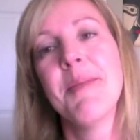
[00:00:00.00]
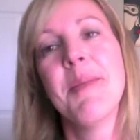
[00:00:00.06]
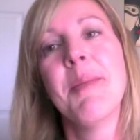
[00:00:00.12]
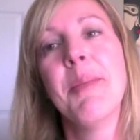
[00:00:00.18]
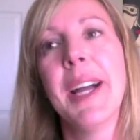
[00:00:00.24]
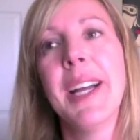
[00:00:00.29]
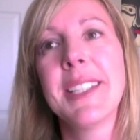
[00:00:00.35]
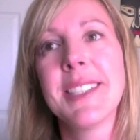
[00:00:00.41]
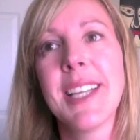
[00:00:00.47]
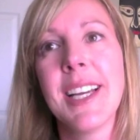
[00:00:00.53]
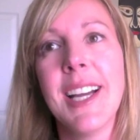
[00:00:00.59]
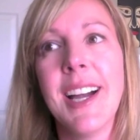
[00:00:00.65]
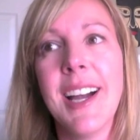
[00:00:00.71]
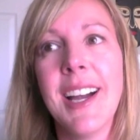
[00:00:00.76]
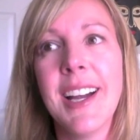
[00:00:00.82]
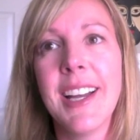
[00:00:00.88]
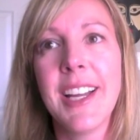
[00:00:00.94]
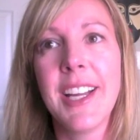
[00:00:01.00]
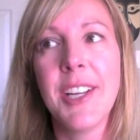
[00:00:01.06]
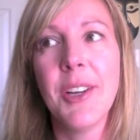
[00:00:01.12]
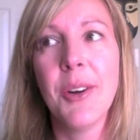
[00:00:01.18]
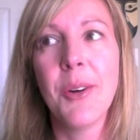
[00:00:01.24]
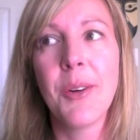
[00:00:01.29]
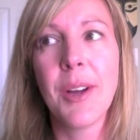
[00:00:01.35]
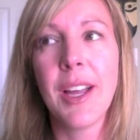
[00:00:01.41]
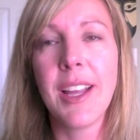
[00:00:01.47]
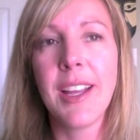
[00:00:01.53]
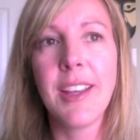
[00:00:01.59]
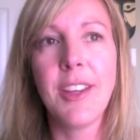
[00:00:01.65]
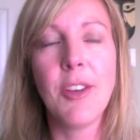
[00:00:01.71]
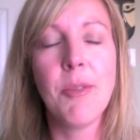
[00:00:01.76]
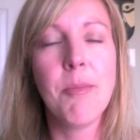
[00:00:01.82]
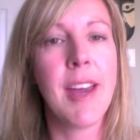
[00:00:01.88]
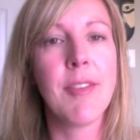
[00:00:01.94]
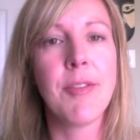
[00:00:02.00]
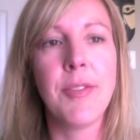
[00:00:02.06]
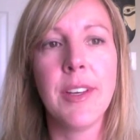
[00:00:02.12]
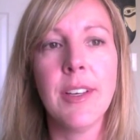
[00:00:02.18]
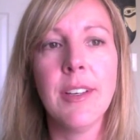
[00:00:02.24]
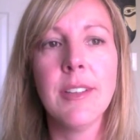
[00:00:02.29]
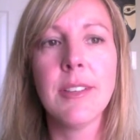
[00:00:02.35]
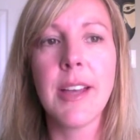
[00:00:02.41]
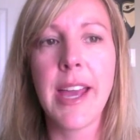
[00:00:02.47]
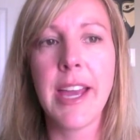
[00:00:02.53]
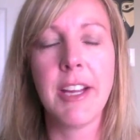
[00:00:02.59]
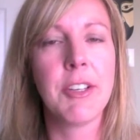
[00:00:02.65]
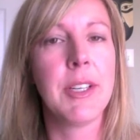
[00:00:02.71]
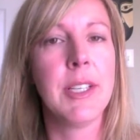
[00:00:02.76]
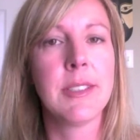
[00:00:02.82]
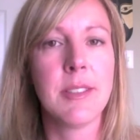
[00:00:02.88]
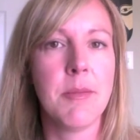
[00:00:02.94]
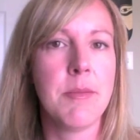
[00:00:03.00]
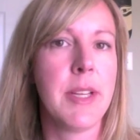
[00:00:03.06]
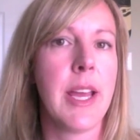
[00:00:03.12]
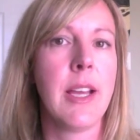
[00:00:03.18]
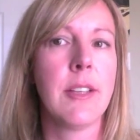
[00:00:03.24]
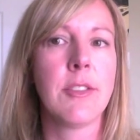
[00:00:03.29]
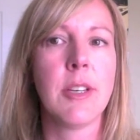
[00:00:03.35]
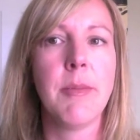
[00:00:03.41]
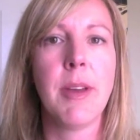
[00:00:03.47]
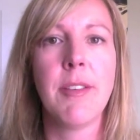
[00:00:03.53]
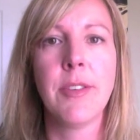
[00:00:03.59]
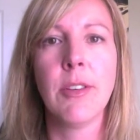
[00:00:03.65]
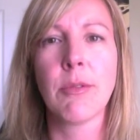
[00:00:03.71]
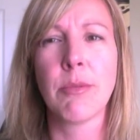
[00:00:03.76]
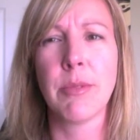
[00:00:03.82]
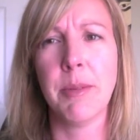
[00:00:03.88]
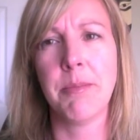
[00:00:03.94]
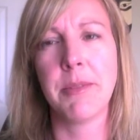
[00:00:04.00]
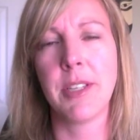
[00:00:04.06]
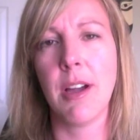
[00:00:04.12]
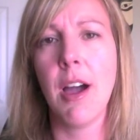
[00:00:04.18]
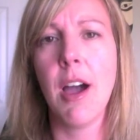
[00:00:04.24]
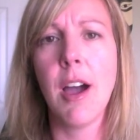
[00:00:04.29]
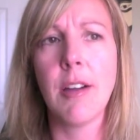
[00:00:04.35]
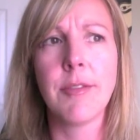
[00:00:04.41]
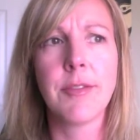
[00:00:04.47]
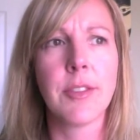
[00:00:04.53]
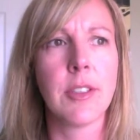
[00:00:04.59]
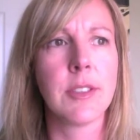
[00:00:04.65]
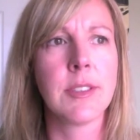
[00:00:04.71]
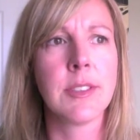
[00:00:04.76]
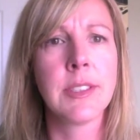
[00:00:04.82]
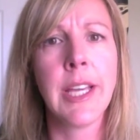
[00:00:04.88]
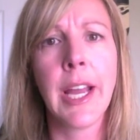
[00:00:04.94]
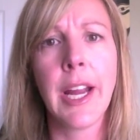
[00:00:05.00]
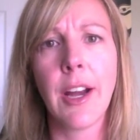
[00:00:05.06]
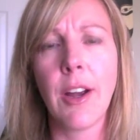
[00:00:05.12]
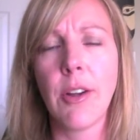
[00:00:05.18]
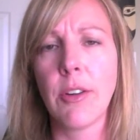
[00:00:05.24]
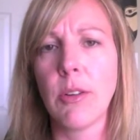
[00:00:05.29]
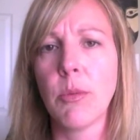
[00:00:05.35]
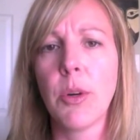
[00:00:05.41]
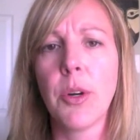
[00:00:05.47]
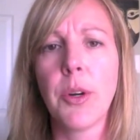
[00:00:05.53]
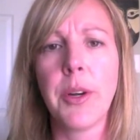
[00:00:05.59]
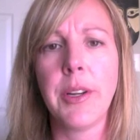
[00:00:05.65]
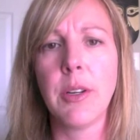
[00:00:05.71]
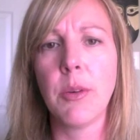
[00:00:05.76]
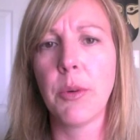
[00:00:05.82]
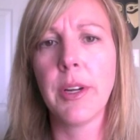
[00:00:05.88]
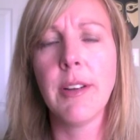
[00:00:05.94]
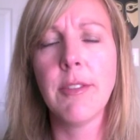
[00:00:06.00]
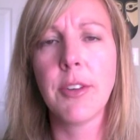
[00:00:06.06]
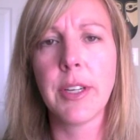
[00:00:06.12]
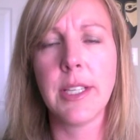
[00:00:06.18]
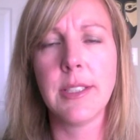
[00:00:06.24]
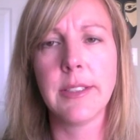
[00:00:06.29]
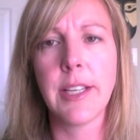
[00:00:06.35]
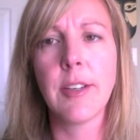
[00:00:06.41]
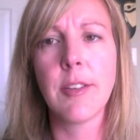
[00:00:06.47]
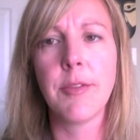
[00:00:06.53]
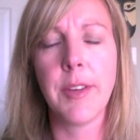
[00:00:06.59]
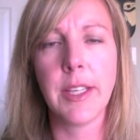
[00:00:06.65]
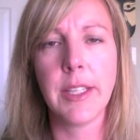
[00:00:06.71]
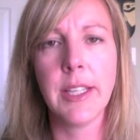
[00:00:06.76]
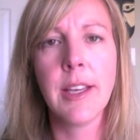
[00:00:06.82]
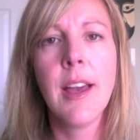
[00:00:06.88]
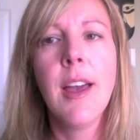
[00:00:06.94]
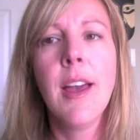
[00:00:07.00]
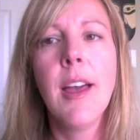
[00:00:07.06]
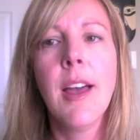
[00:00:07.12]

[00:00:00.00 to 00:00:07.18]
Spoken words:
But you know, you may feel angry some days, or you may feel ripped off or scared or worried or whatever it is that you're feeling.